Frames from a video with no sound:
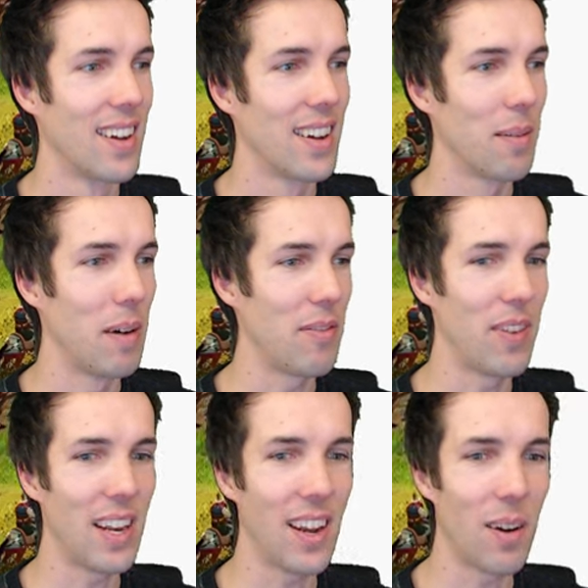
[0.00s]
My
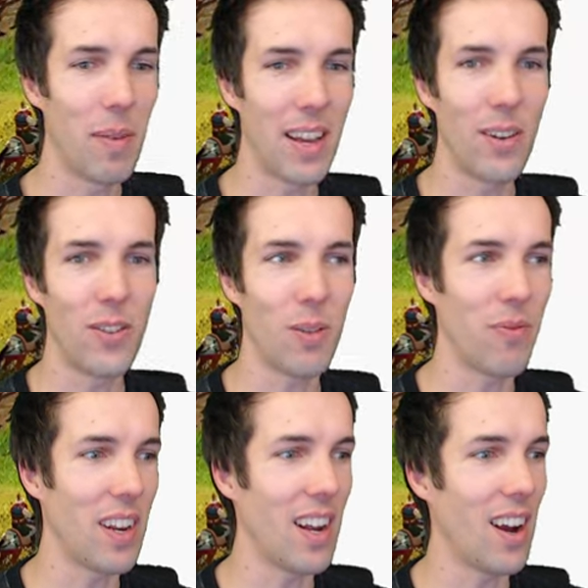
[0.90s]
video, my YouTube
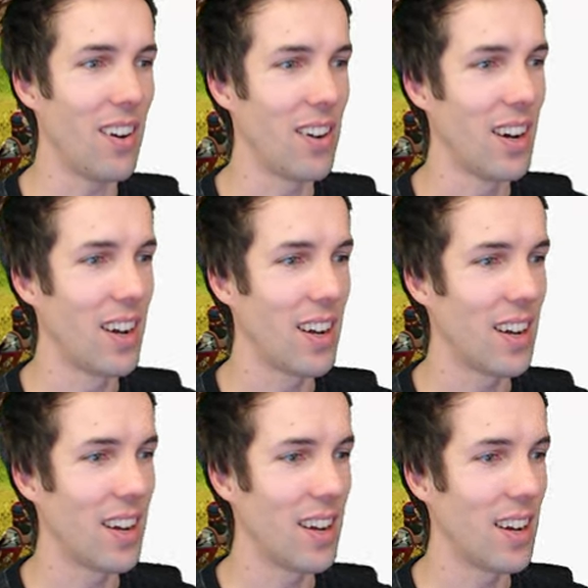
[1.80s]
video
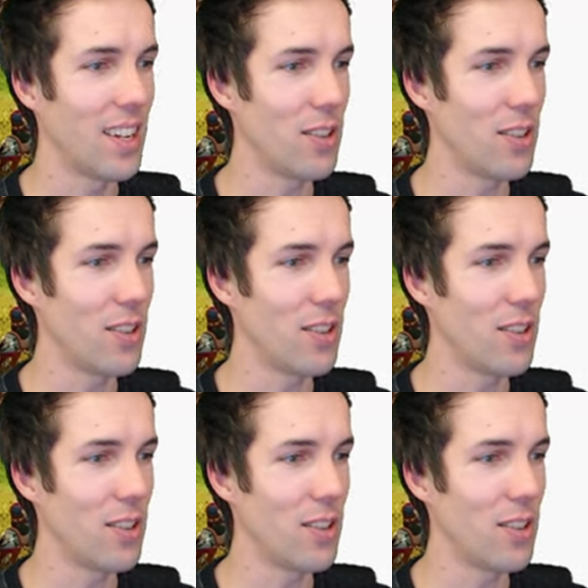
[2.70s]
is